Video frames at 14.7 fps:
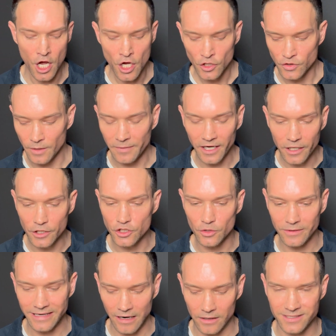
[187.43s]
So I'm not gonna do it
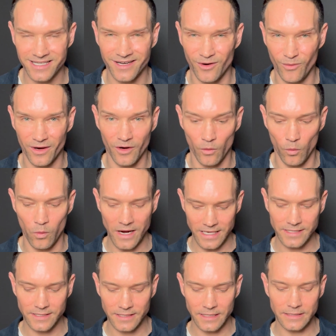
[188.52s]
now because I don't wanna
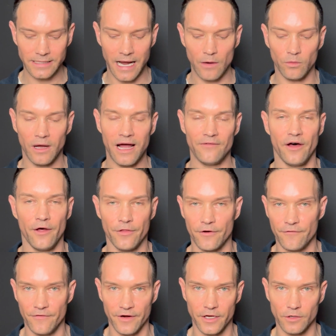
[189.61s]
waste these. I will have other
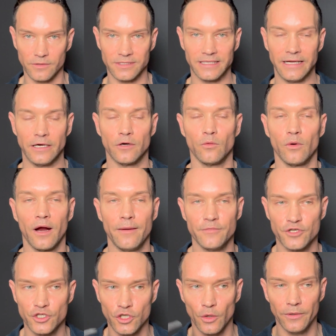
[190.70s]
videos later where I'm
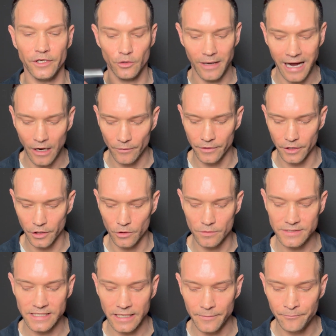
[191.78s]
showing you how to
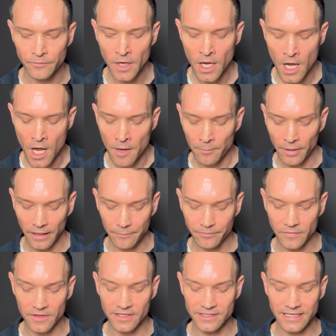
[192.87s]
use it. But
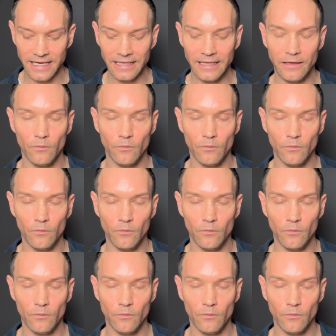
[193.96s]
the daily